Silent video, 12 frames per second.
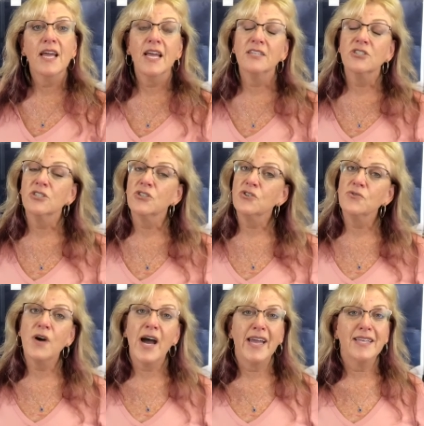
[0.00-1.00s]
into
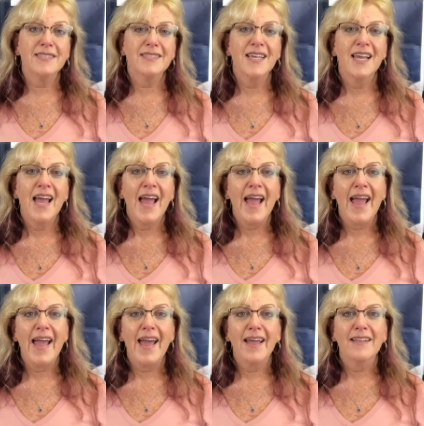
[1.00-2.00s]
new heights
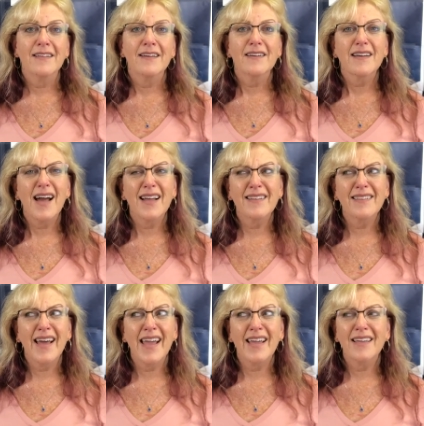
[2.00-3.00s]
and kind of
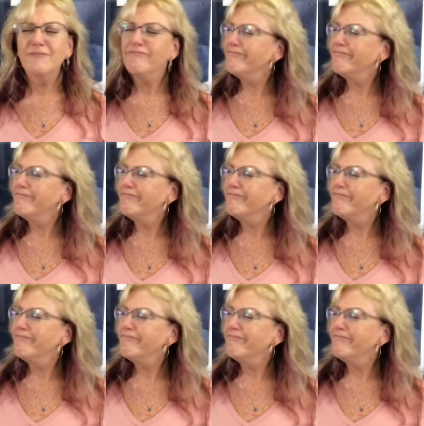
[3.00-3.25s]
like